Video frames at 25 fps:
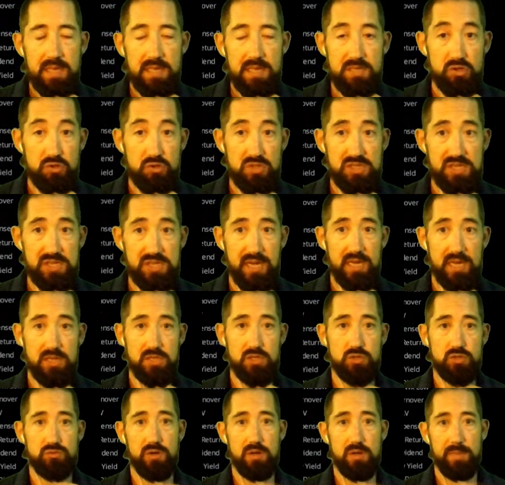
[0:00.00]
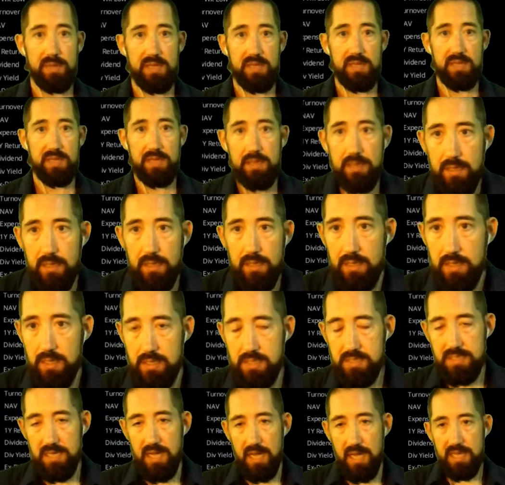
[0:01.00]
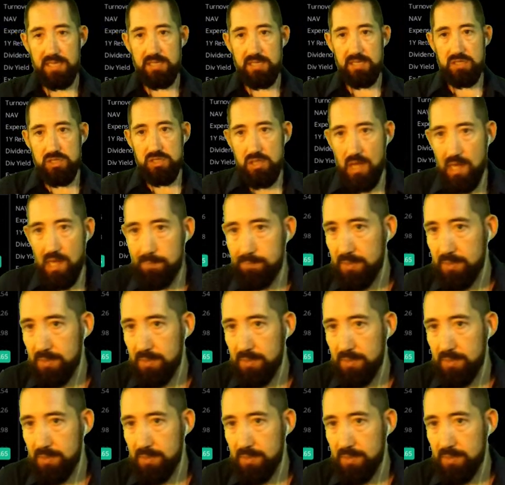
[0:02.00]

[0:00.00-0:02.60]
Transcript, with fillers: You set an extremely tight stop